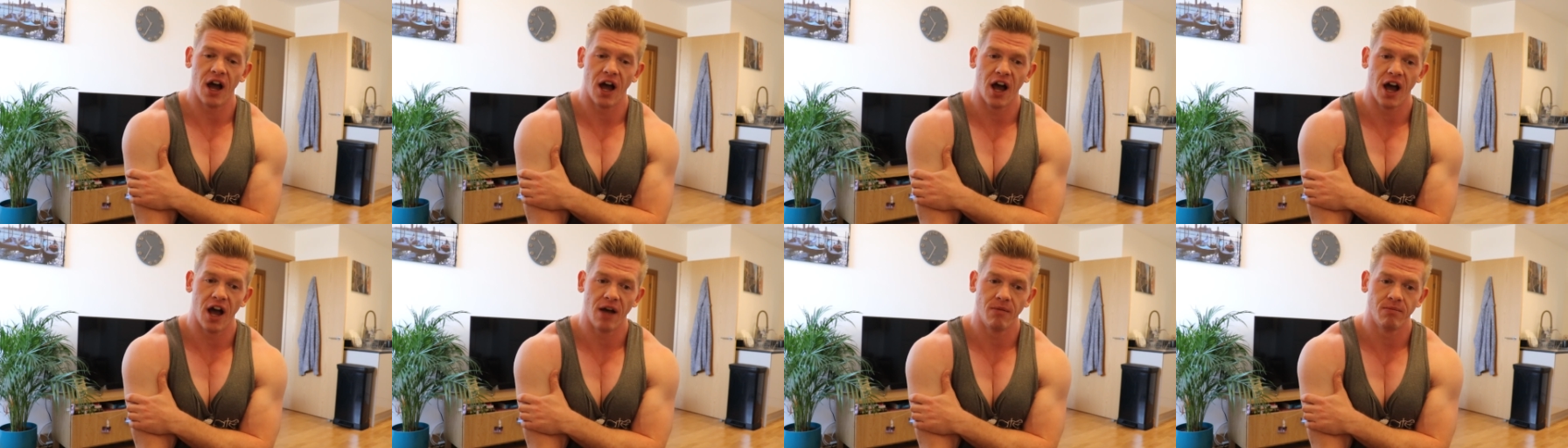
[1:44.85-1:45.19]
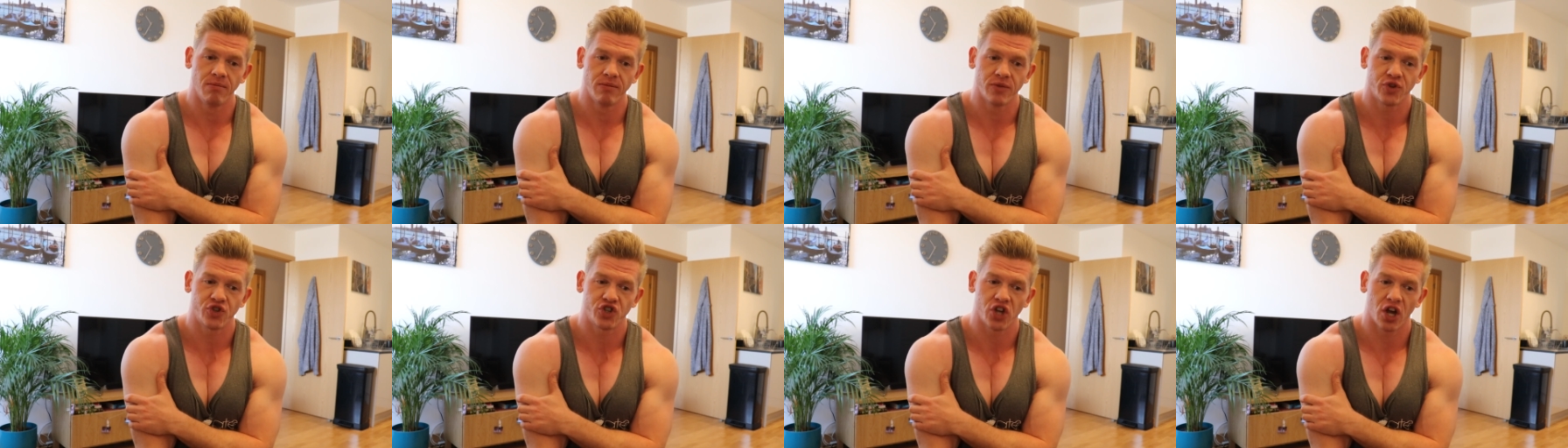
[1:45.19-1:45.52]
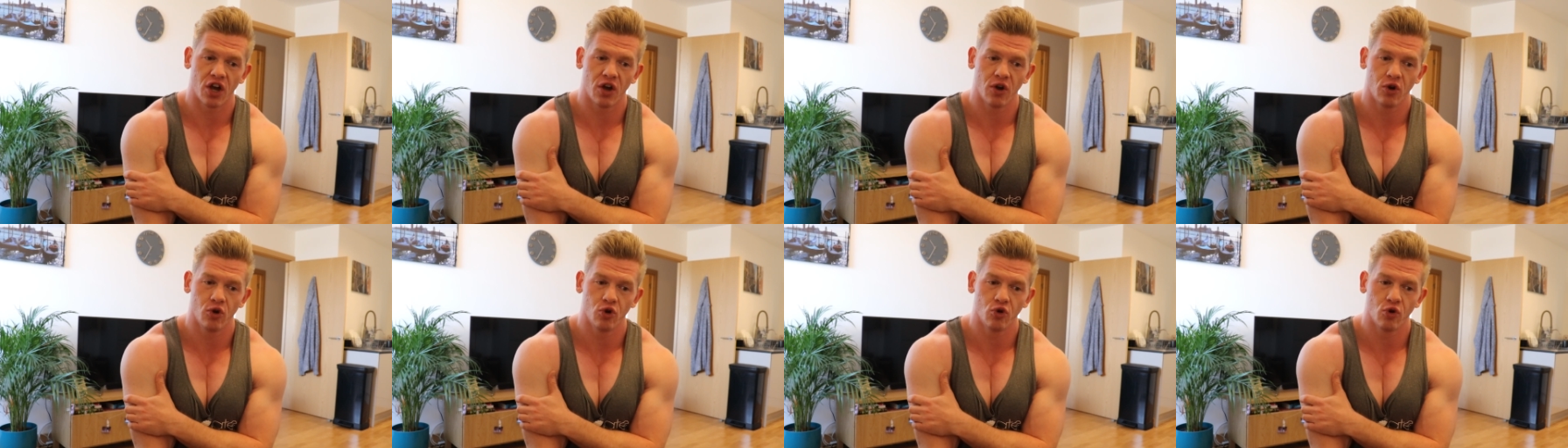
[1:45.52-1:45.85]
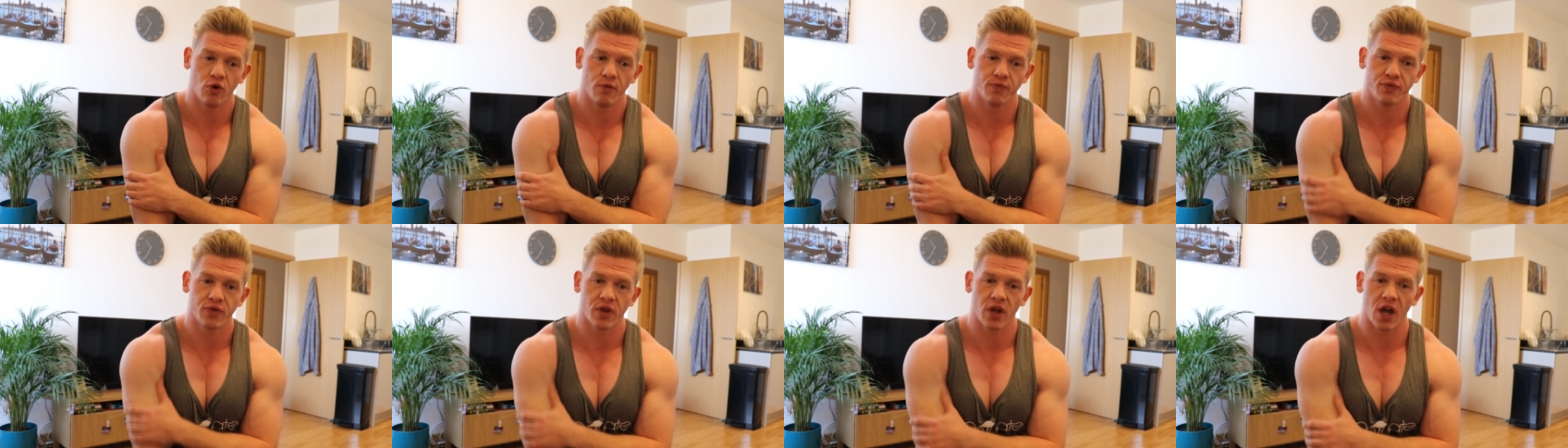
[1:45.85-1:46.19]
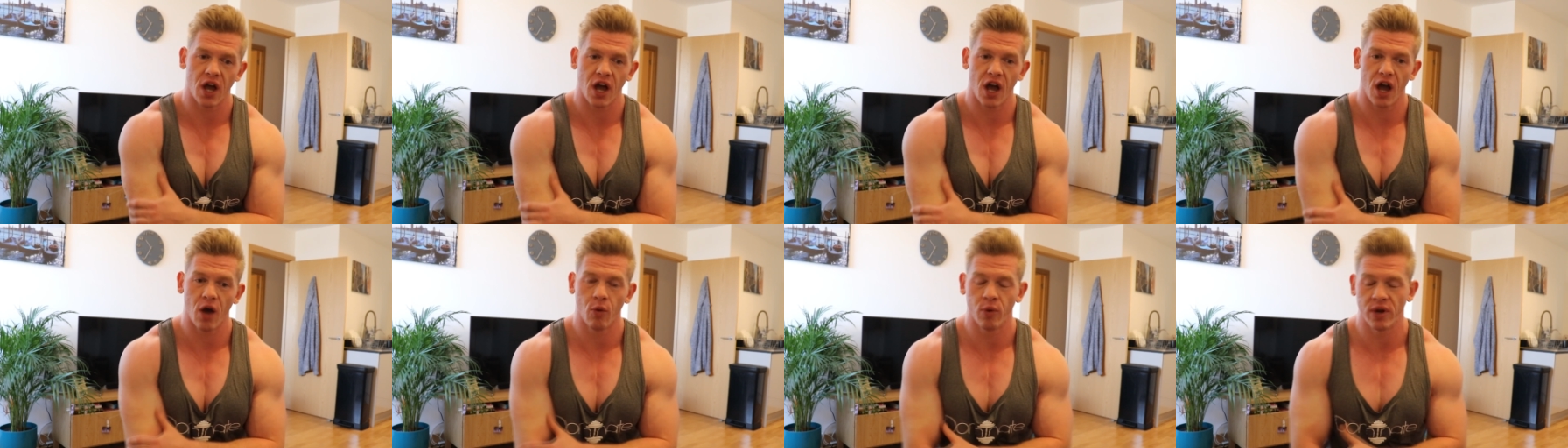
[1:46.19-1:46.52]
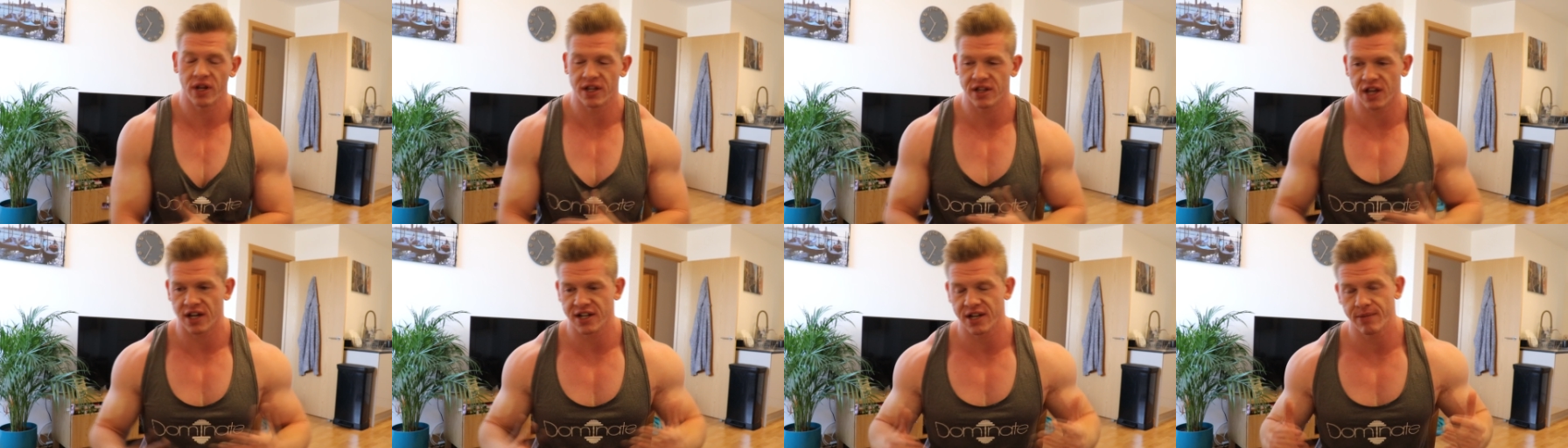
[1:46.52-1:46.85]

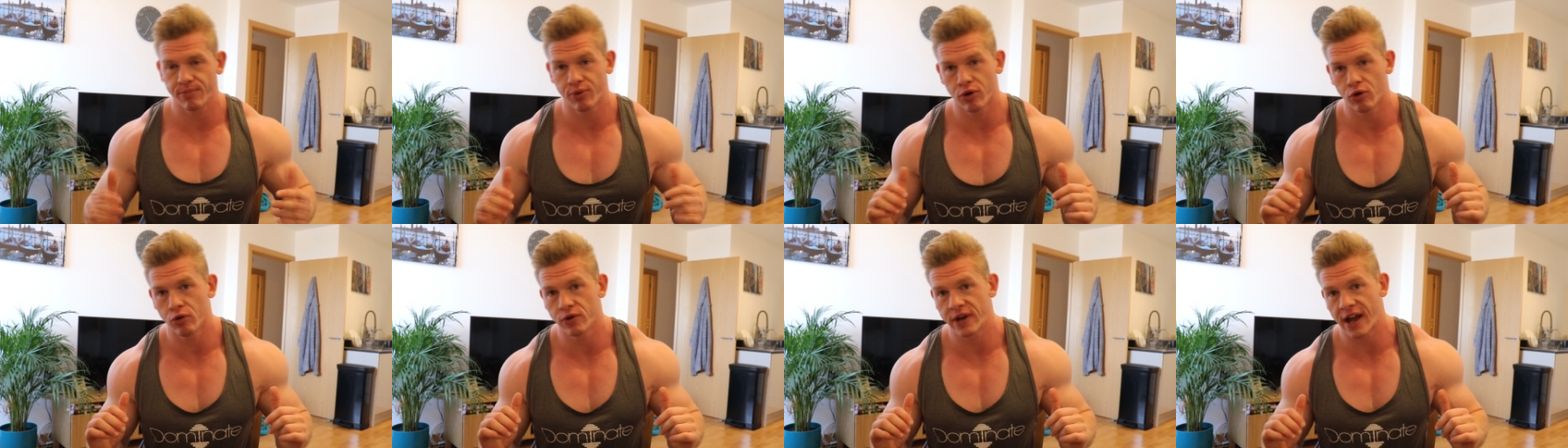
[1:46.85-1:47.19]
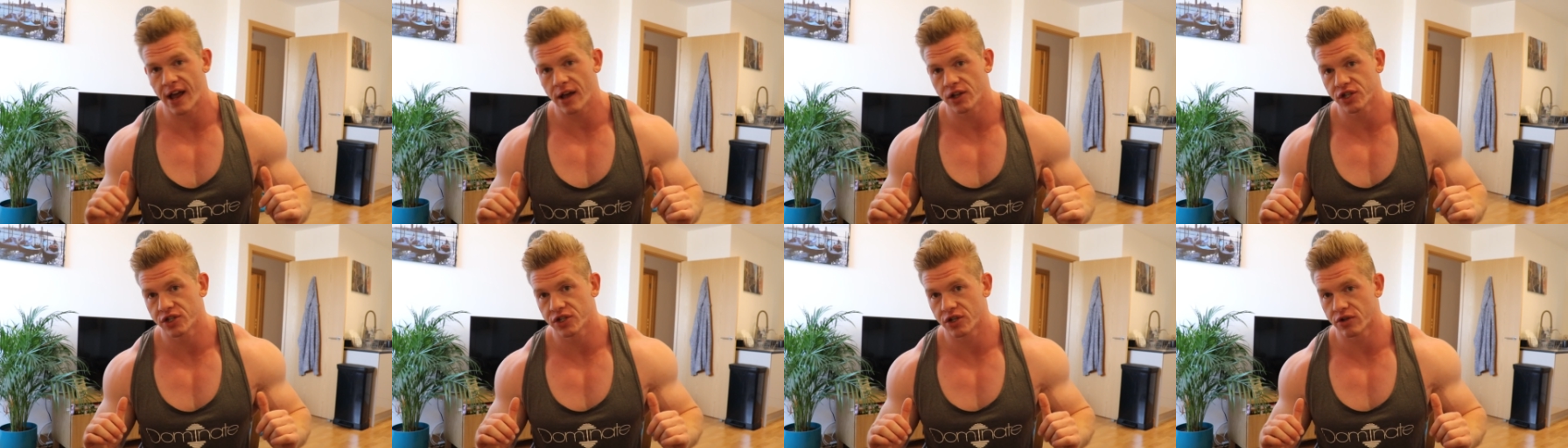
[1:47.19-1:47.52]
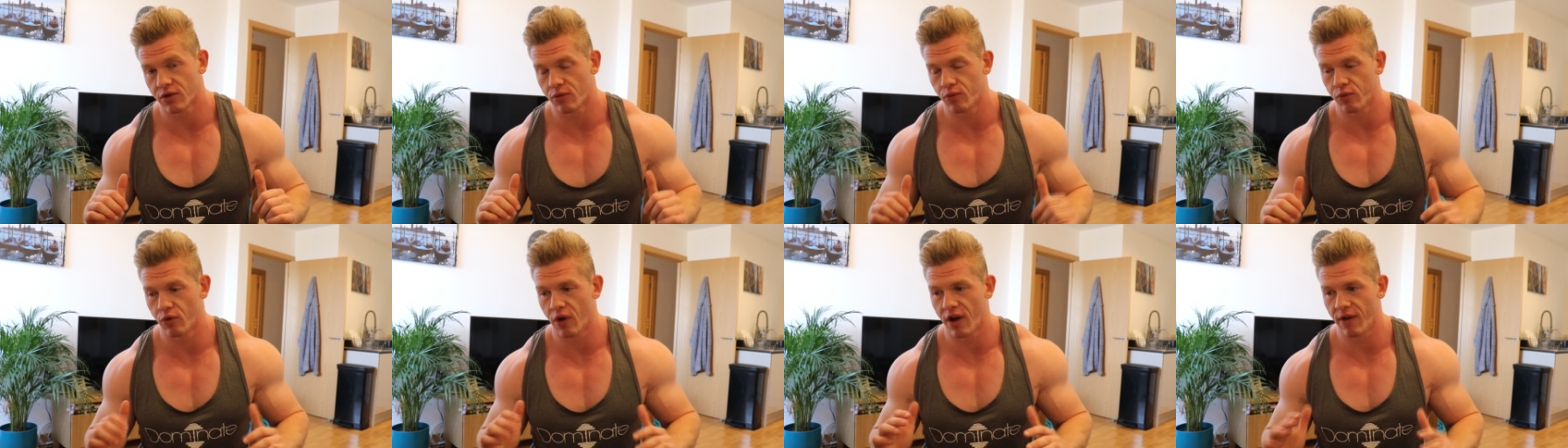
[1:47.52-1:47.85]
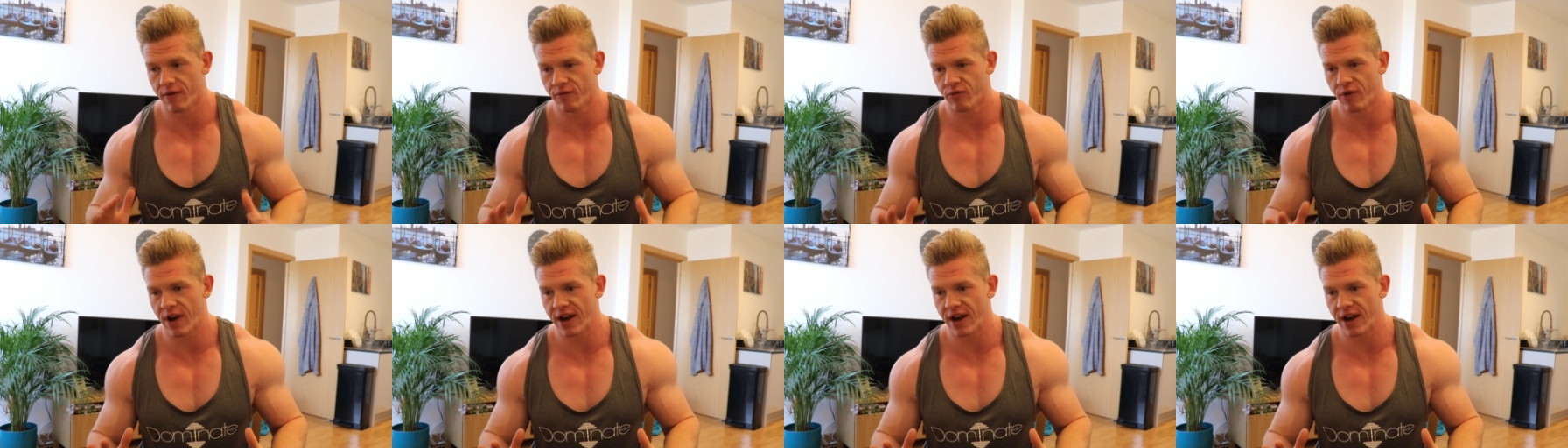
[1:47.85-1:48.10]
I did pull downs to a